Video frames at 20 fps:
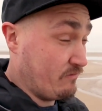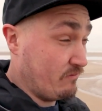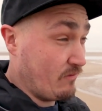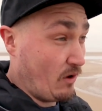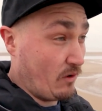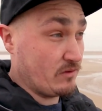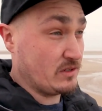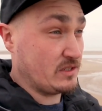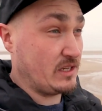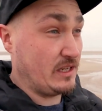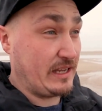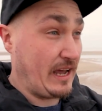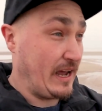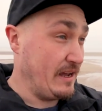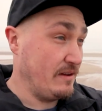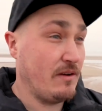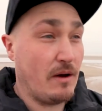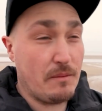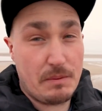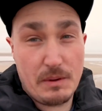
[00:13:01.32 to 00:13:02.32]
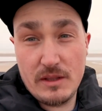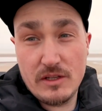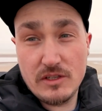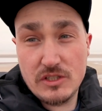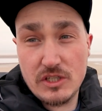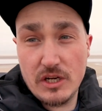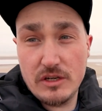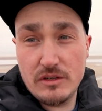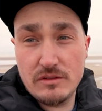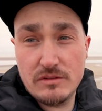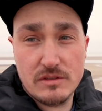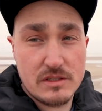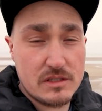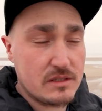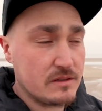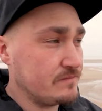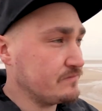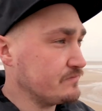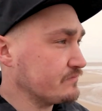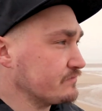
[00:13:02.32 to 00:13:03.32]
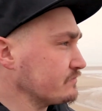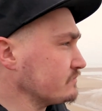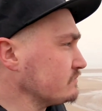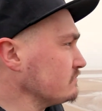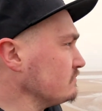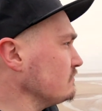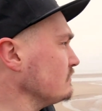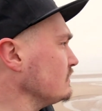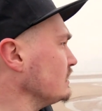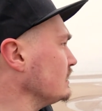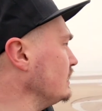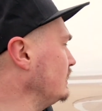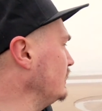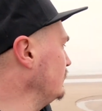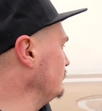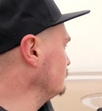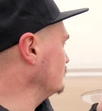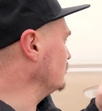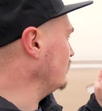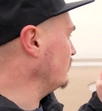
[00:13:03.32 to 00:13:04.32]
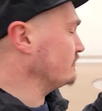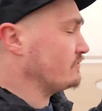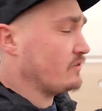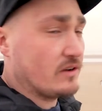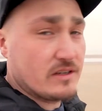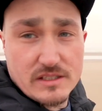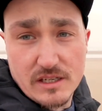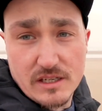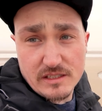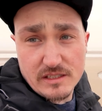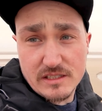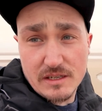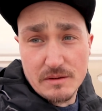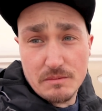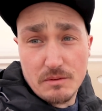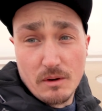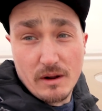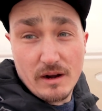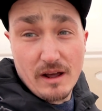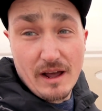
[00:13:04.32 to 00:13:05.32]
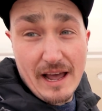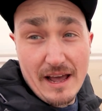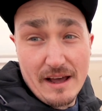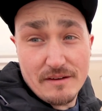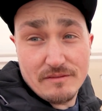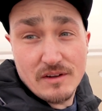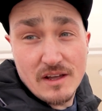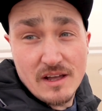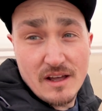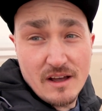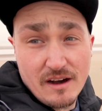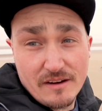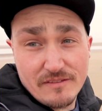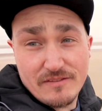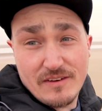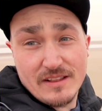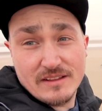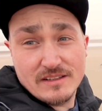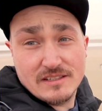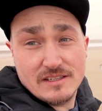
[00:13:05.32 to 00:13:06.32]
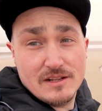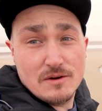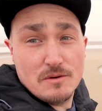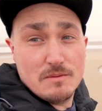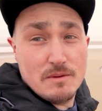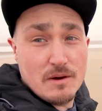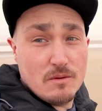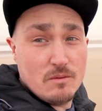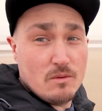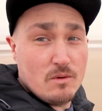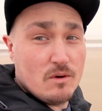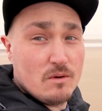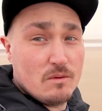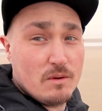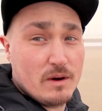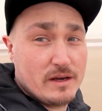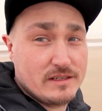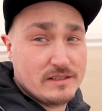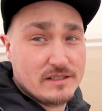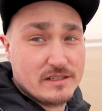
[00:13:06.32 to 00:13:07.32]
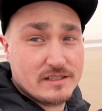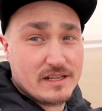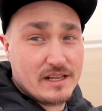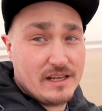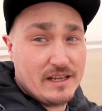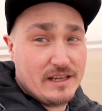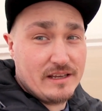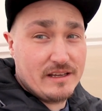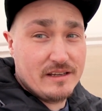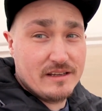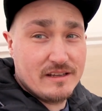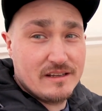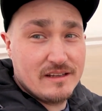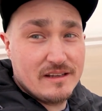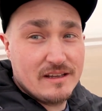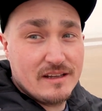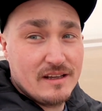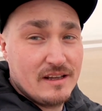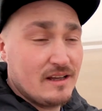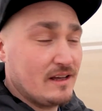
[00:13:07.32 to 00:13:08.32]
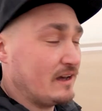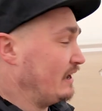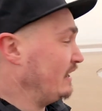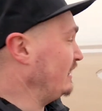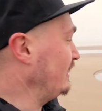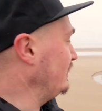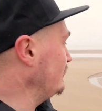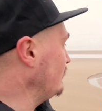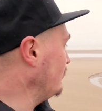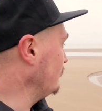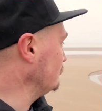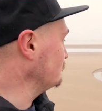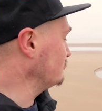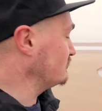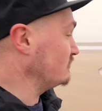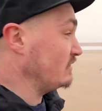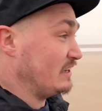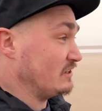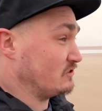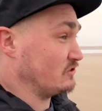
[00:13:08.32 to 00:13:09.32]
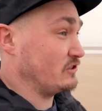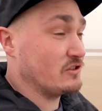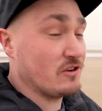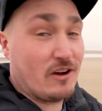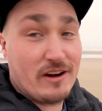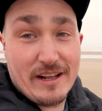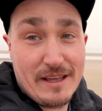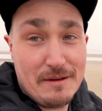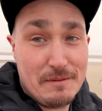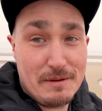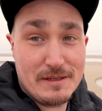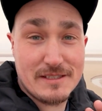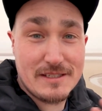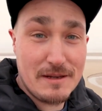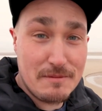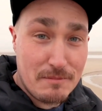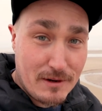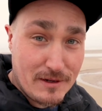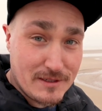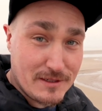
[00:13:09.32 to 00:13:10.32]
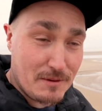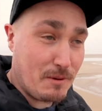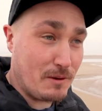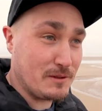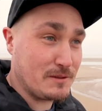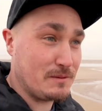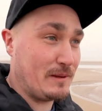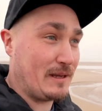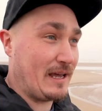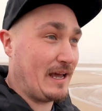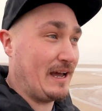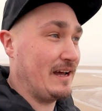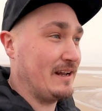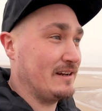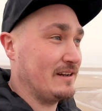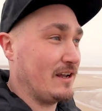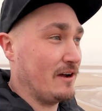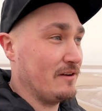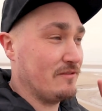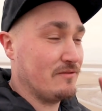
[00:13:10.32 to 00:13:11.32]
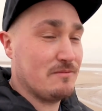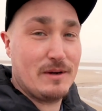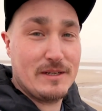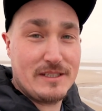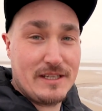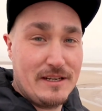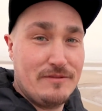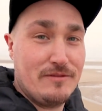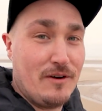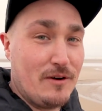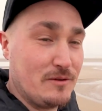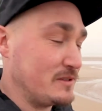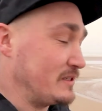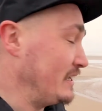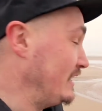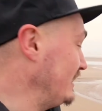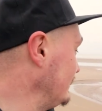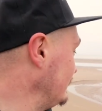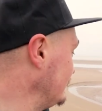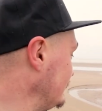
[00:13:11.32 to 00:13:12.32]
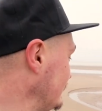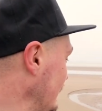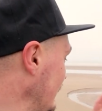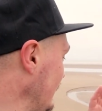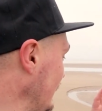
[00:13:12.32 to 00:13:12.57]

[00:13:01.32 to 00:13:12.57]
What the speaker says: Obviously gave up in the dunes, trying to find simple, and I found this little bit of waterway just here, and I'm literally trying to keep it as simple as I possibly can, going for my default settings,